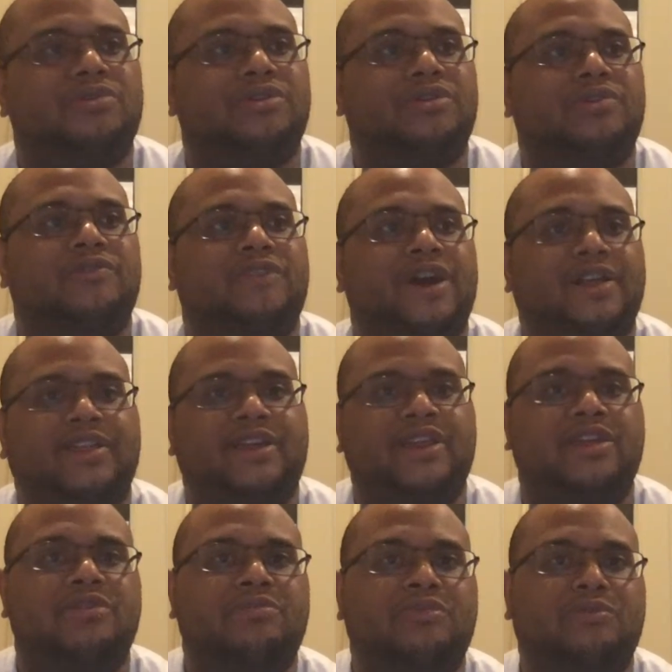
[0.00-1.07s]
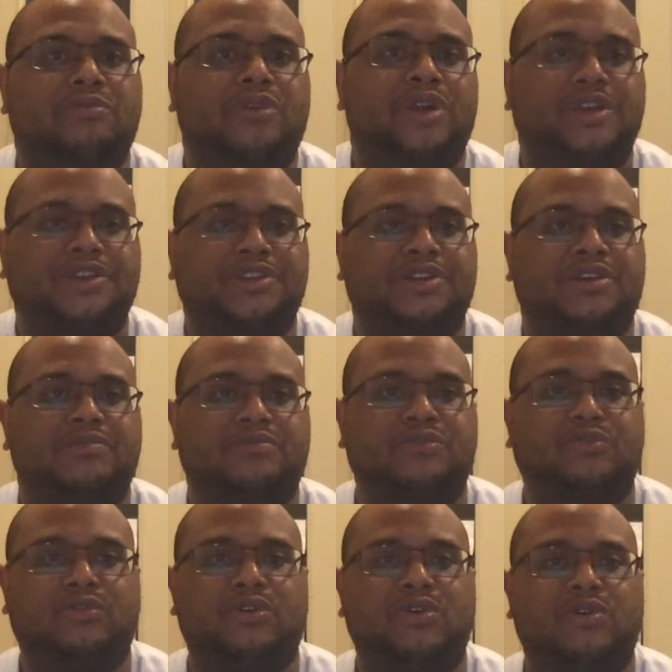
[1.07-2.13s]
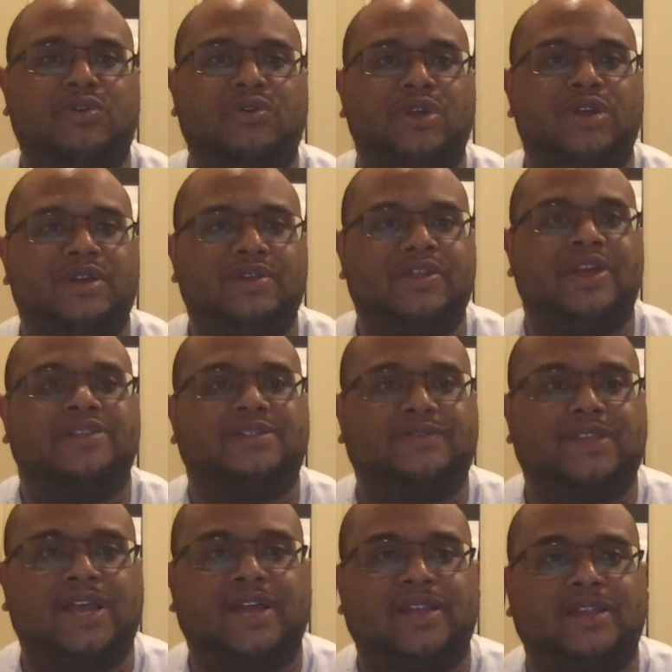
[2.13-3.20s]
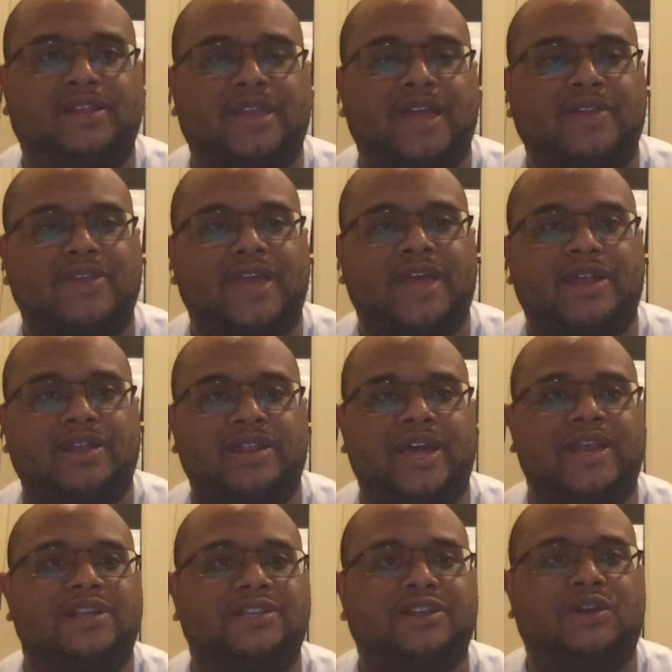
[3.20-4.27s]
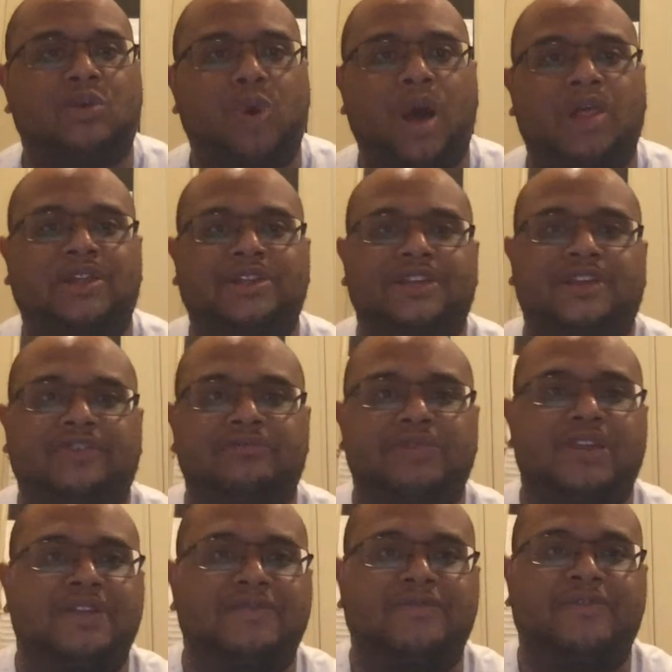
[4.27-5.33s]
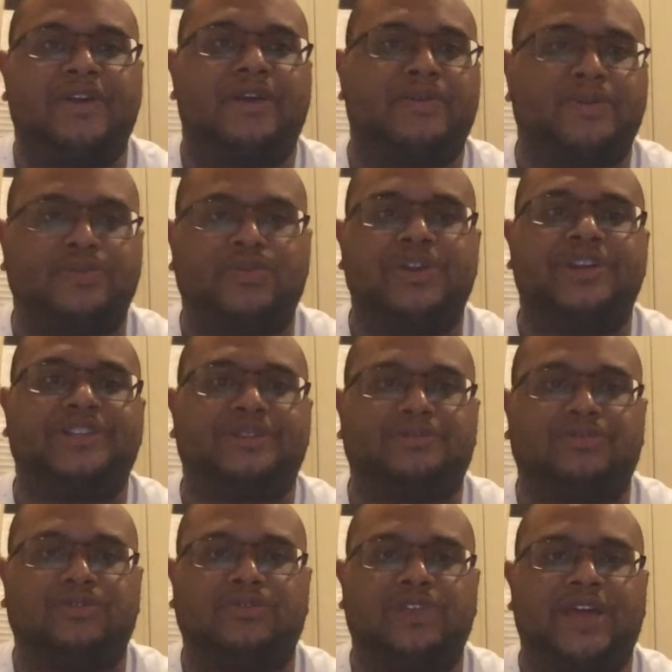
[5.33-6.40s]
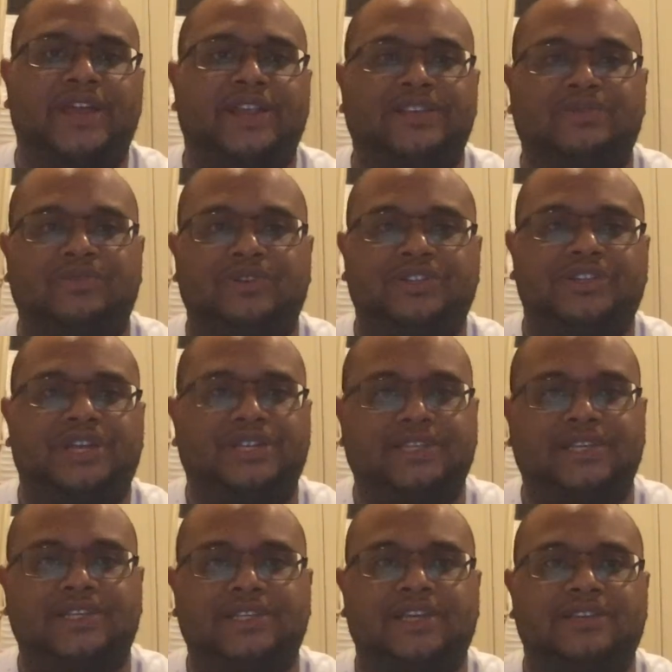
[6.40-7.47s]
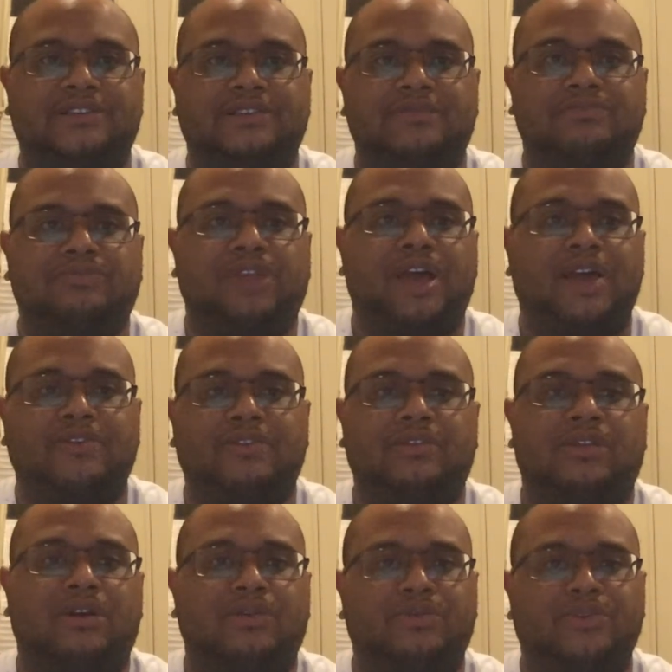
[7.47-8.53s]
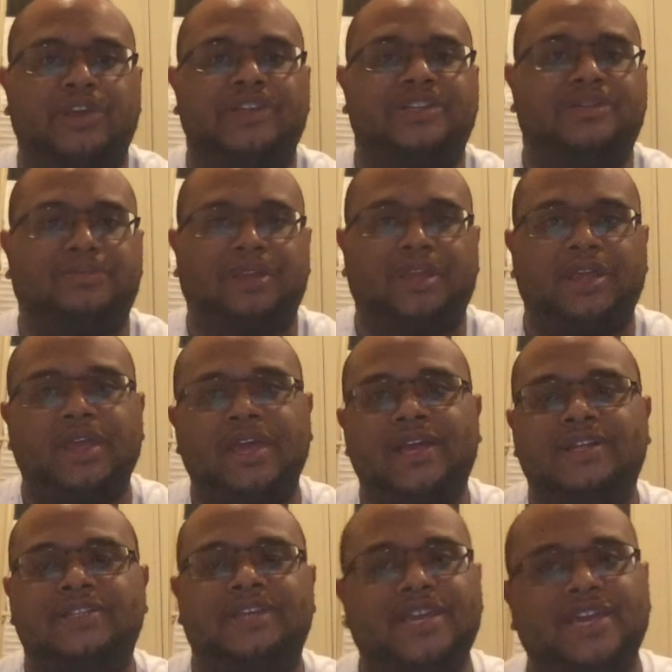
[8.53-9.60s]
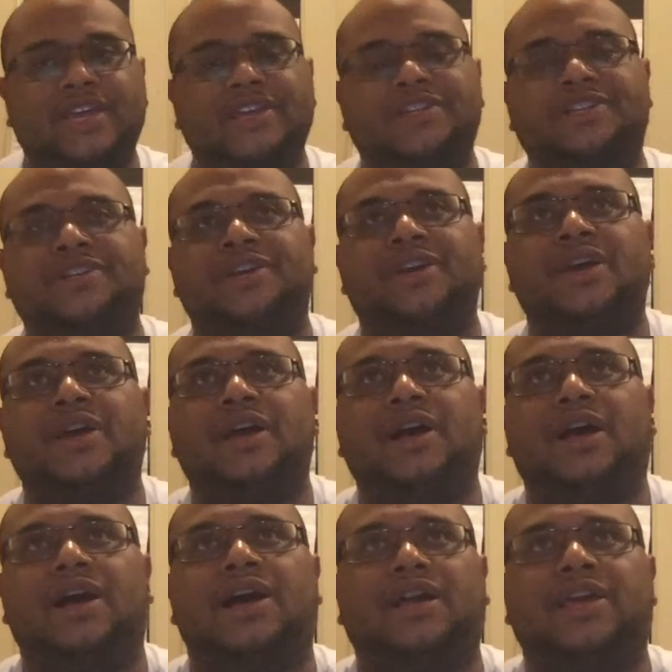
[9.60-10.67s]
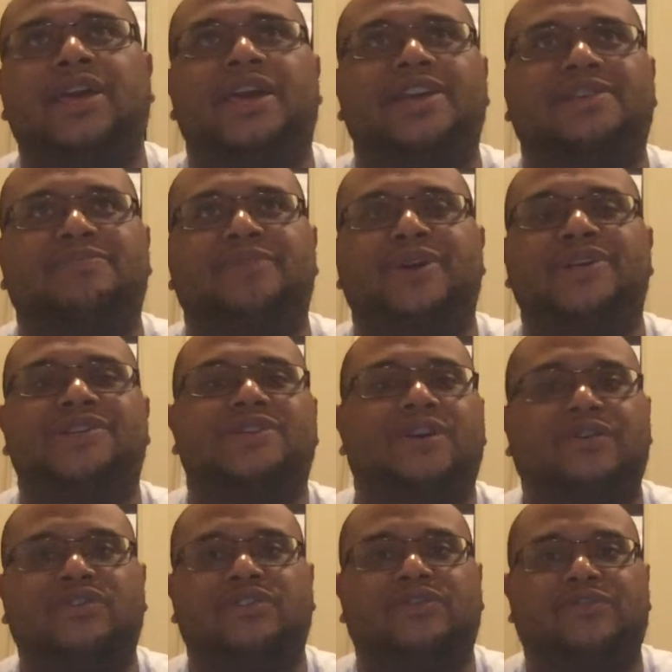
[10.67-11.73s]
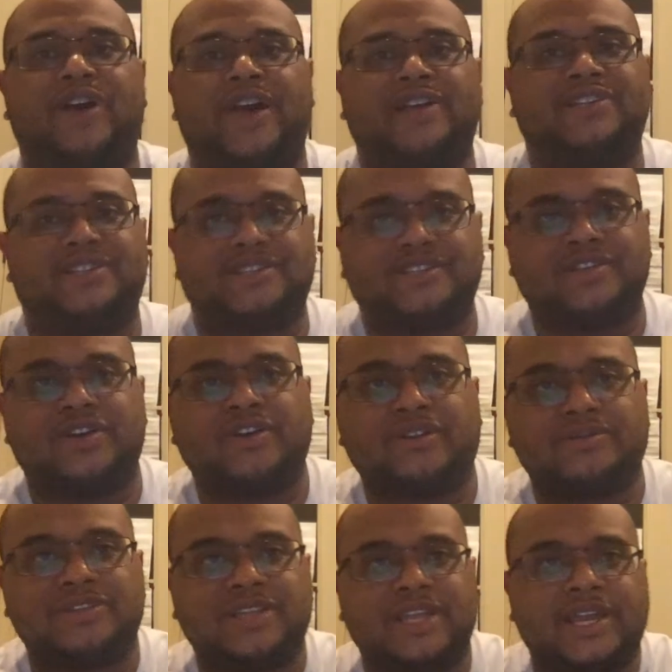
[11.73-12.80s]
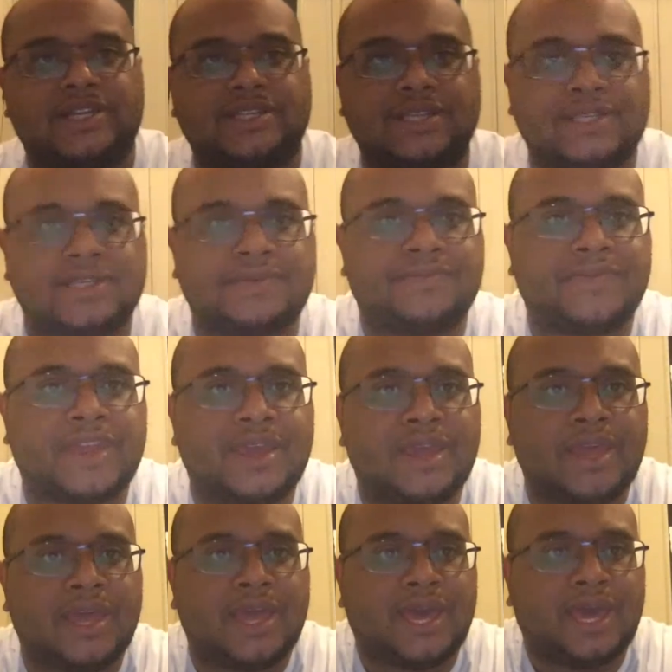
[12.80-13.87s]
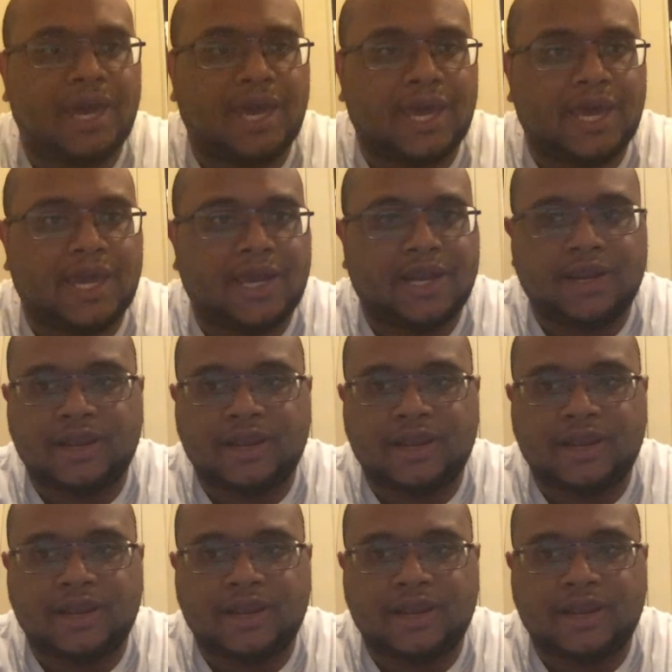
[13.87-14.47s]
violating your probation and parole, things like that. That is the quality of being fair and reasonable. That is what justice is, to apply the law reasonably to each case based off the facts and circumstances. And